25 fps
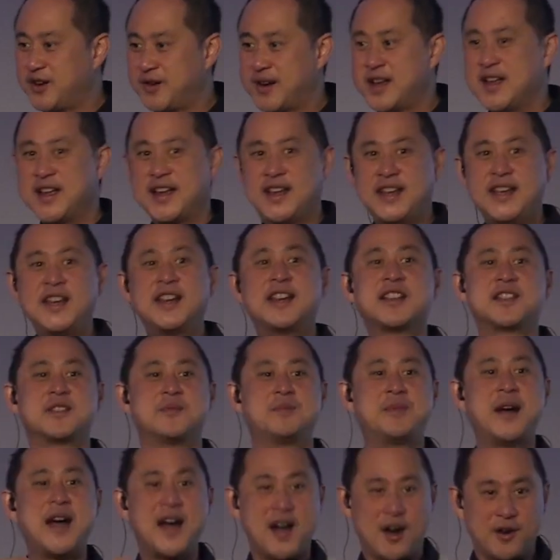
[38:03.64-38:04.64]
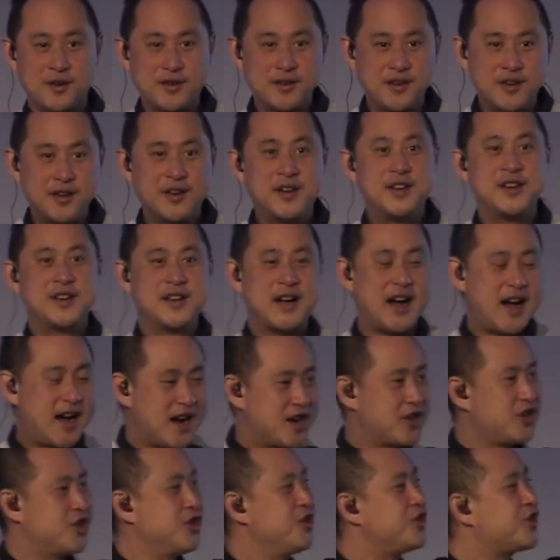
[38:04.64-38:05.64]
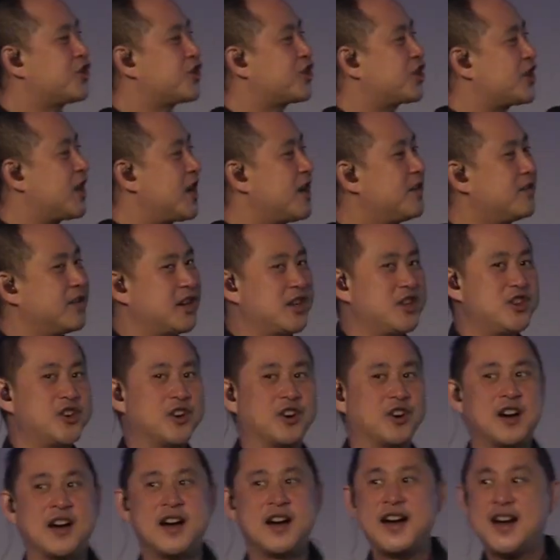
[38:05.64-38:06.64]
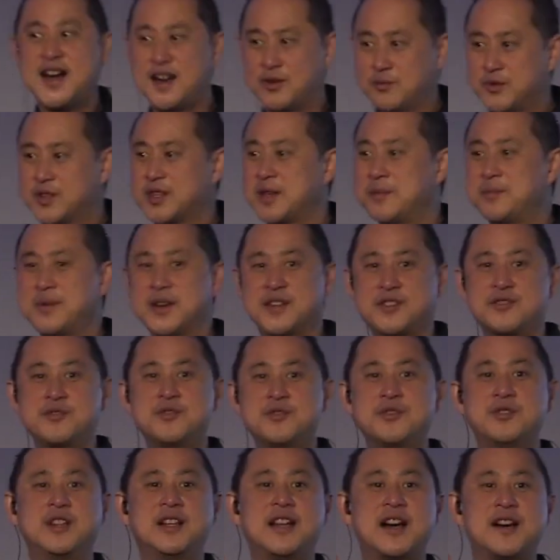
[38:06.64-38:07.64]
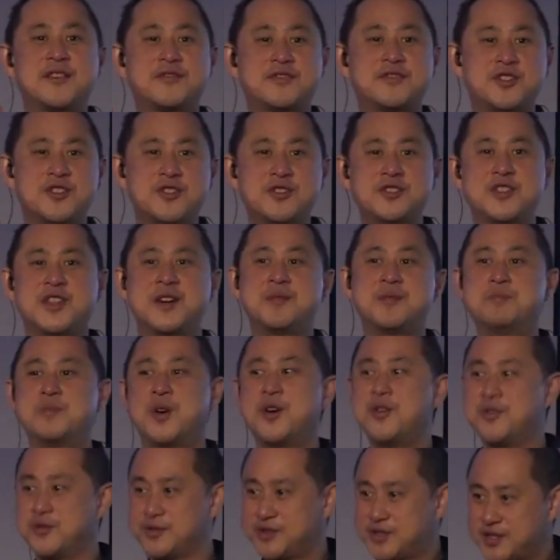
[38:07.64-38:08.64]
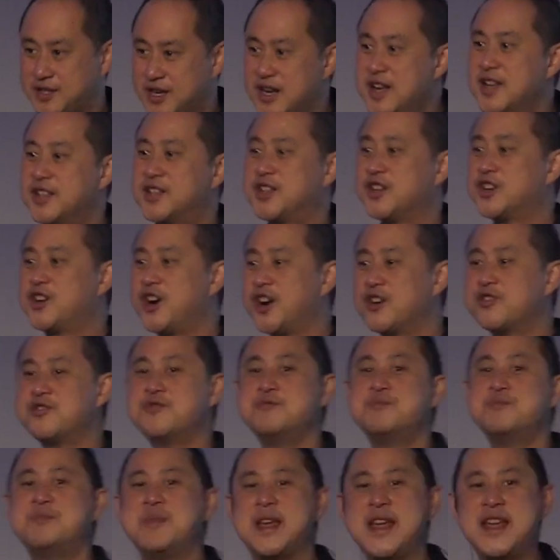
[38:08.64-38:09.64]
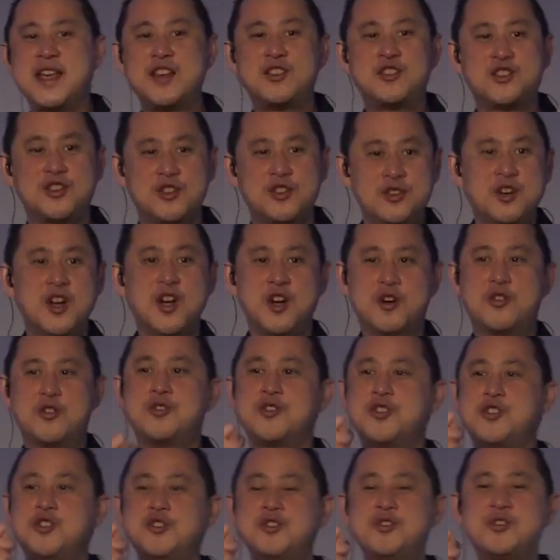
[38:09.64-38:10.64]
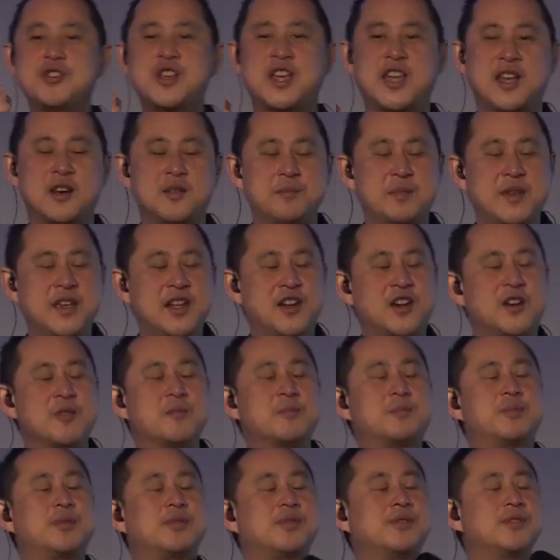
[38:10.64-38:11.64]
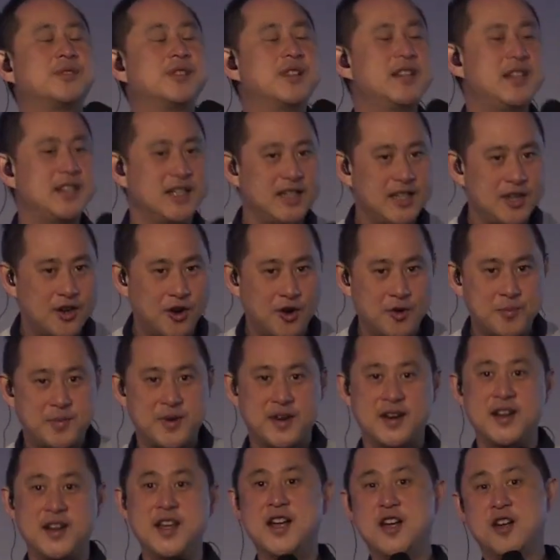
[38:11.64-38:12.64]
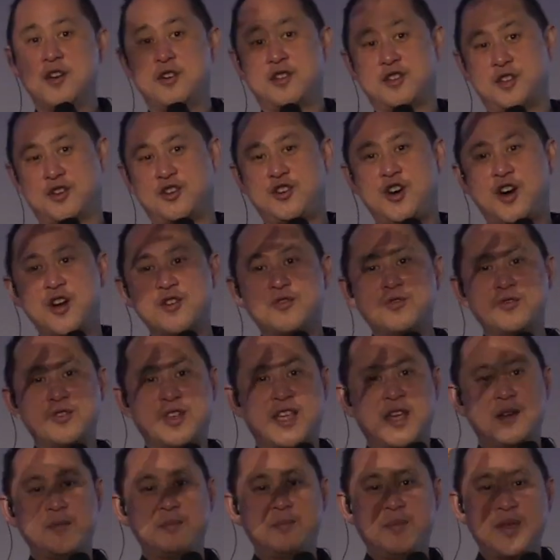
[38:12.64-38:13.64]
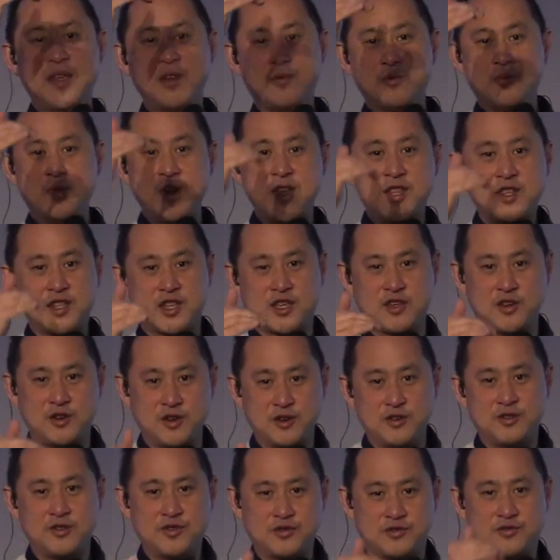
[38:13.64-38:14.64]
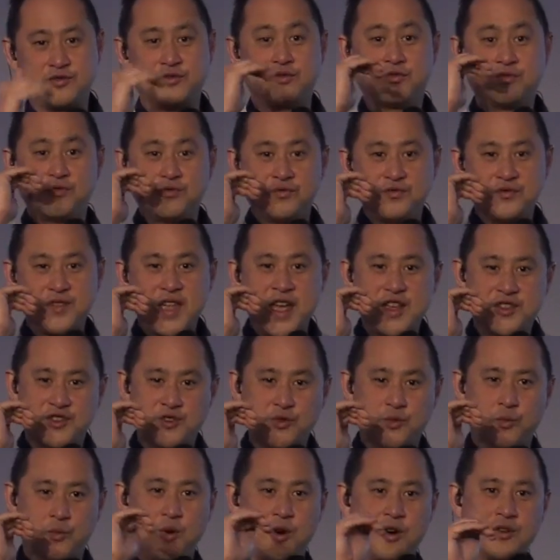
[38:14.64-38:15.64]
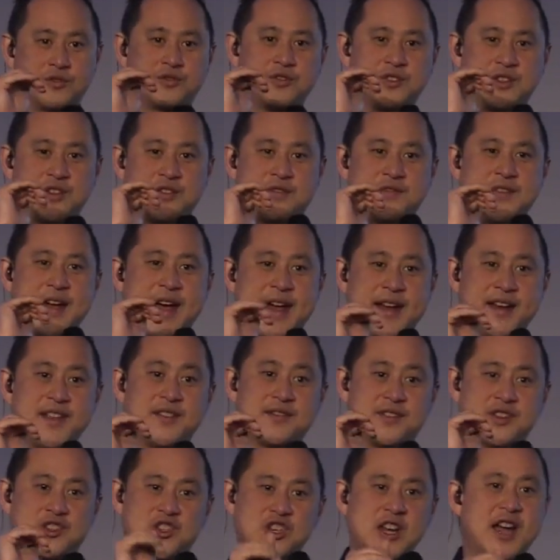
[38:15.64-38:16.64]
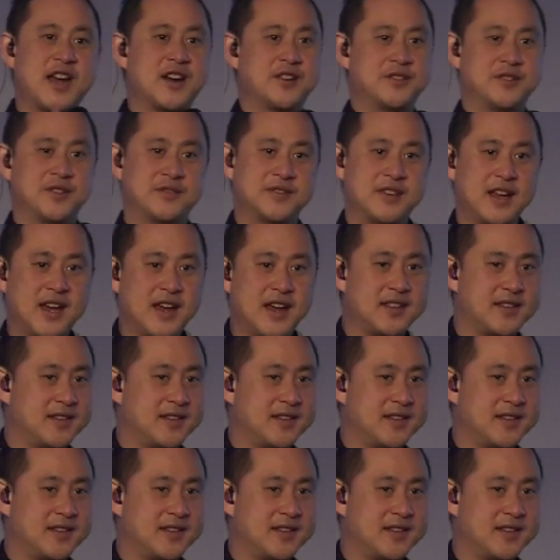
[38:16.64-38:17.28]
It is about, are you sharing your heart with the person who loves you the most? The God who made you, who you can be completely open, the God who can be with you as you walk through the valley of the shadow of death.